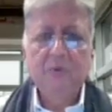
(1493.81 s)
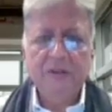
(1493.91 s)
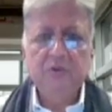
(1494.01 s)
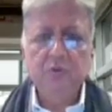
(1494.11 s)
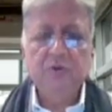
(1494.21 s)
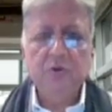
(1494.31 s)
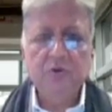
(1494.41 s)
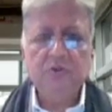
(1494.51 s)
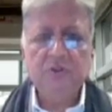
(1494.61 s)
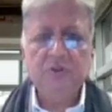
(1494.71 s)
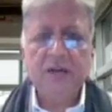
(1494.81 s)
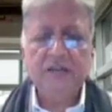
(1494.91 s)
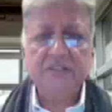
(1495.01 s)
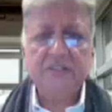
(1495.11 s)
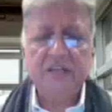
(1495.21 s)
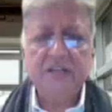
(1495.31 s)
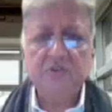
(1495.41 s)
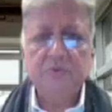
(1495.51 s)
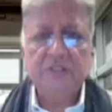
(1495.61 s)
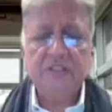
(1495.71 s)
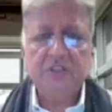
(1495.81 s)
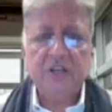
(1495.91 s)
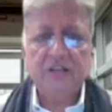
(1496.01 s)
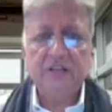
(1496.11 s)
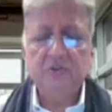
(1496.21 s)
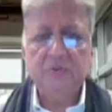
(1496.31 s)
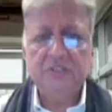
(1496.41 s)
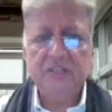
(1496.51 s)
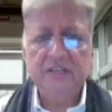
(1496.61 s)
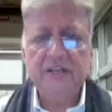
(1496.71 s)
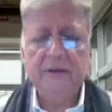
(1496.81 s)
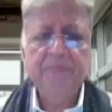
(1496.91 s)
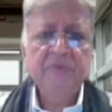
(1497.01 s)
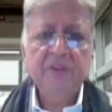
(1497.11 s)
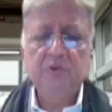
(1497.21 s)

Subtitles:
well, you would go to the United States, you would say China, you would say India,